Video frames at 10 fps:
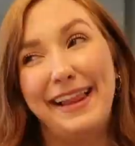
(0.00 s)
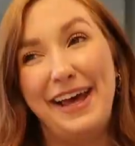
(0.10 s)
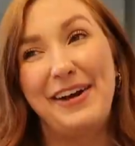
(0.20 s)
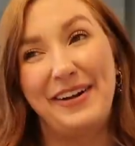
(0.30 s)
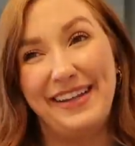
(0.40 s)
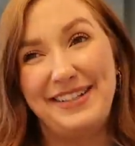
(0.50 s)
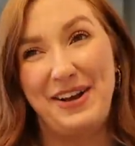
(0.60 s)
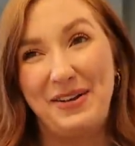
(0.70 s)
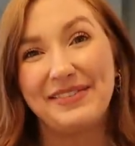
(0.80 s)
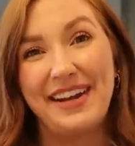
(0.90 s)
literally
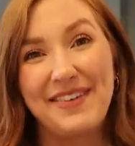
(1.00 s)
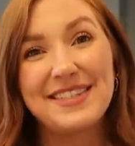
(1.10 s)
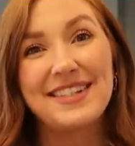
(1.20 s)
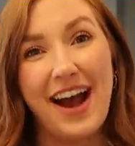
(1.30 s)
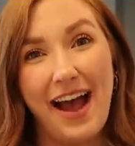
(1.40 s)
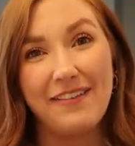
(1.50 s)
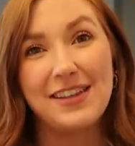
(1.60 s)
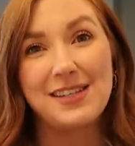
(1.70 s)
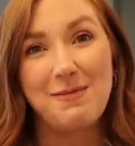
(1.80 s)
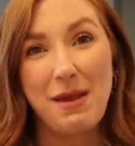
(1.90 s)
told me I was not
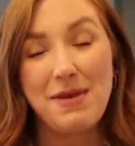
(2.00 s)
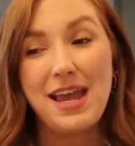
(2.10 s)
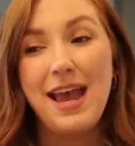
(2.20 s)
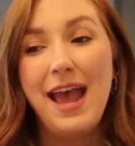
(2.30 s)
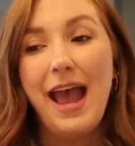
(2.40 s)
having this baby.